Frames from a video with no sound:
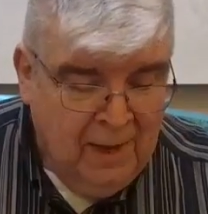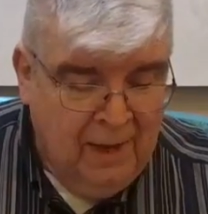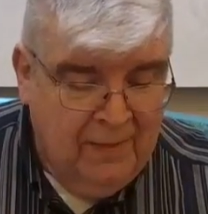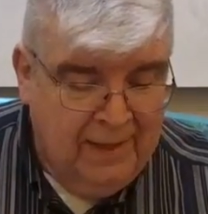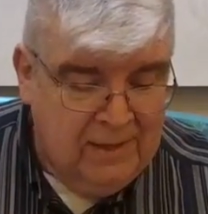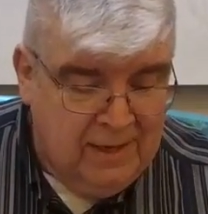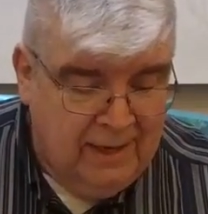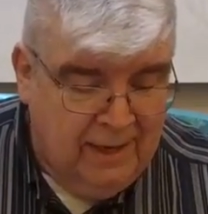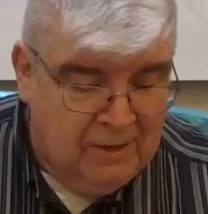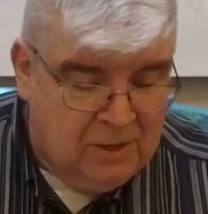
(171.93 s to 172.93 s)
And then said
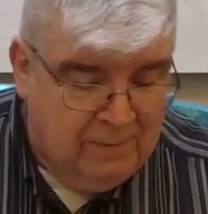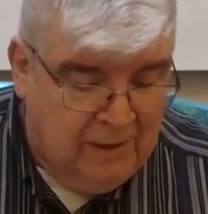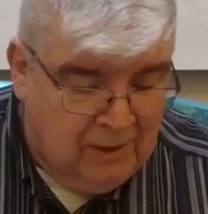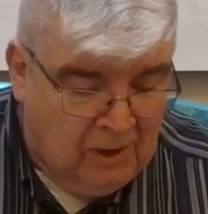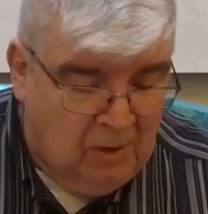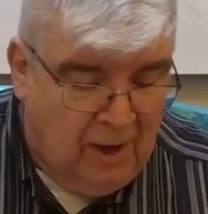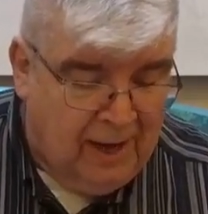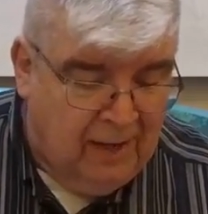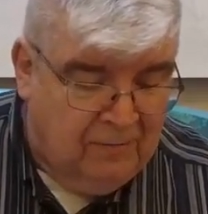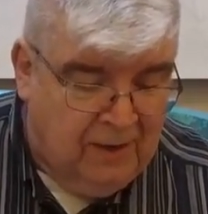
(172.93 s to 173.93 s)
he unto me, Lo, I
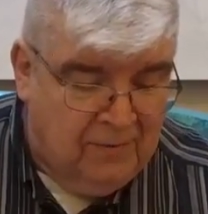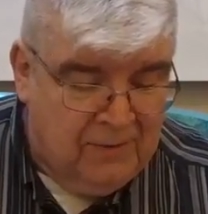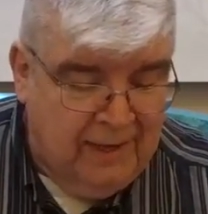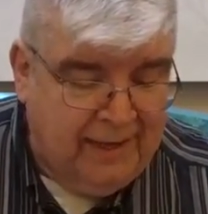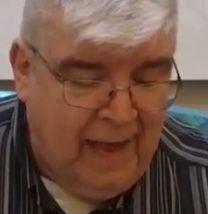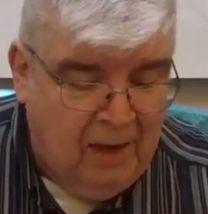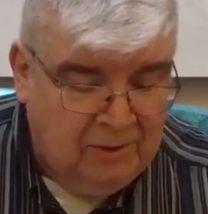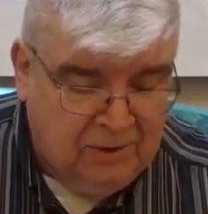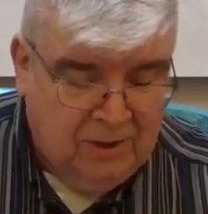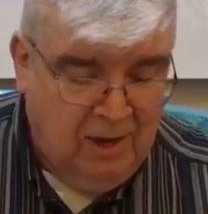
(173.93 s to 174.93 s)
have given thee
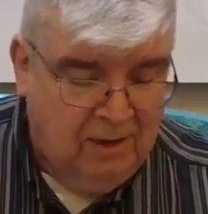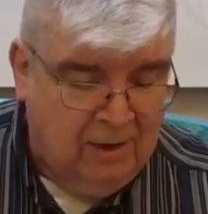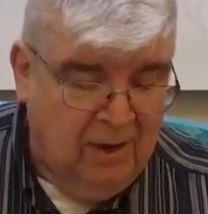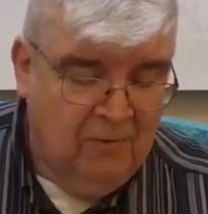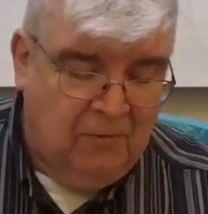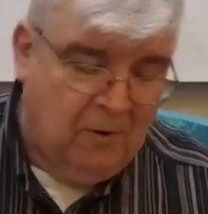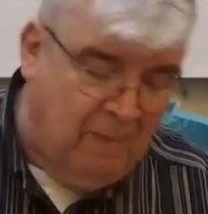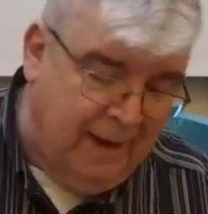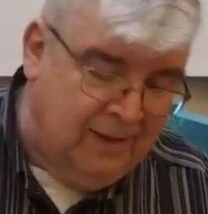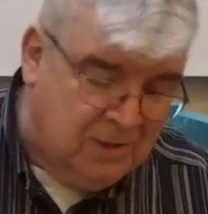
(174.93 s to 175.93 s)
cow's dung for
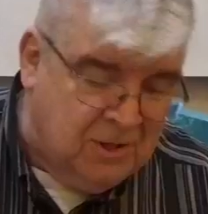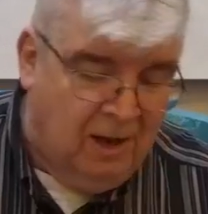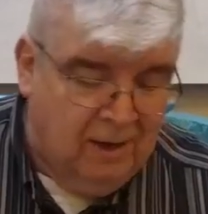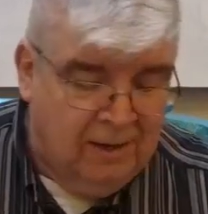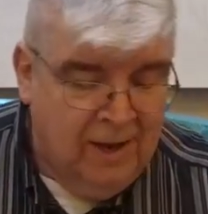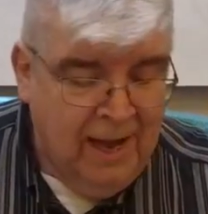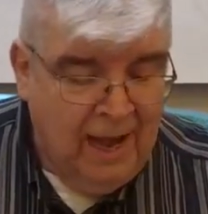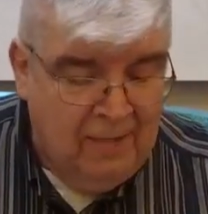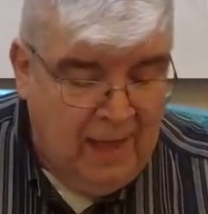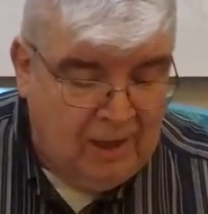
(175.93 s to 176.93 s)
man's dung,
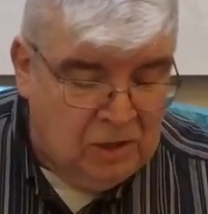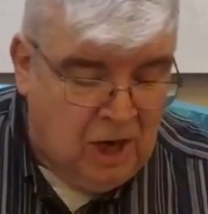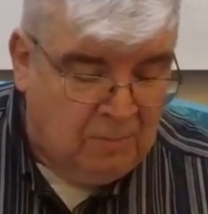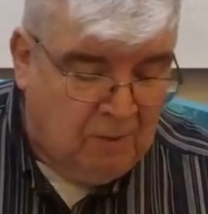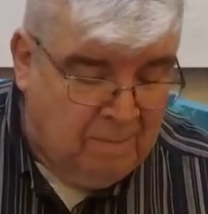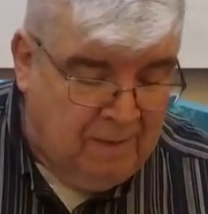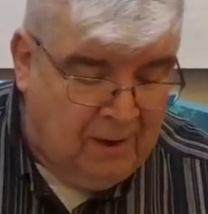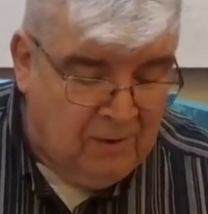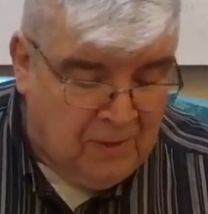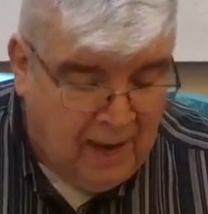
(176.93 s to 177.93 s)
and thou shalt
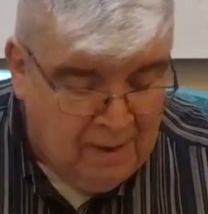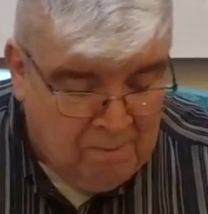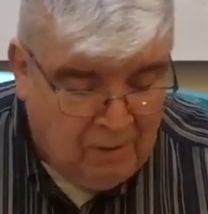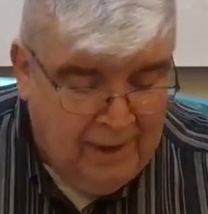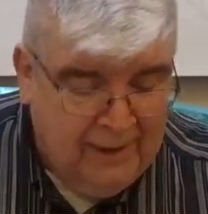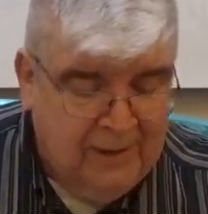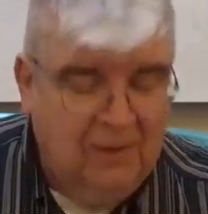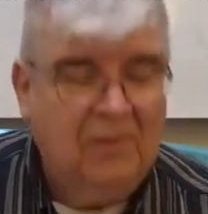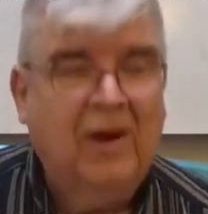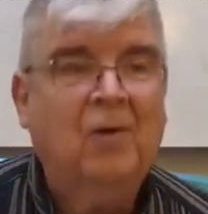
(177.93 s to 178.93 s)
prepare thy bread
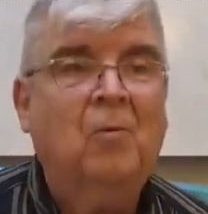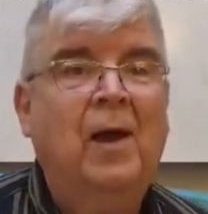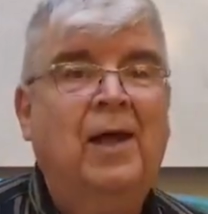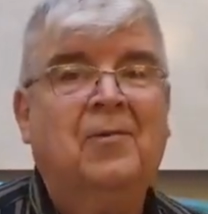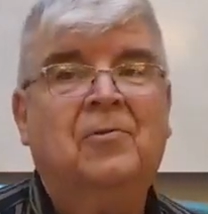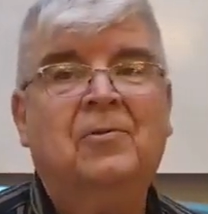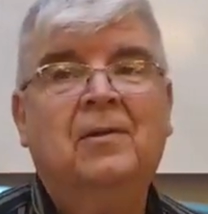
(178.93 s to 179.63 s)
therewith.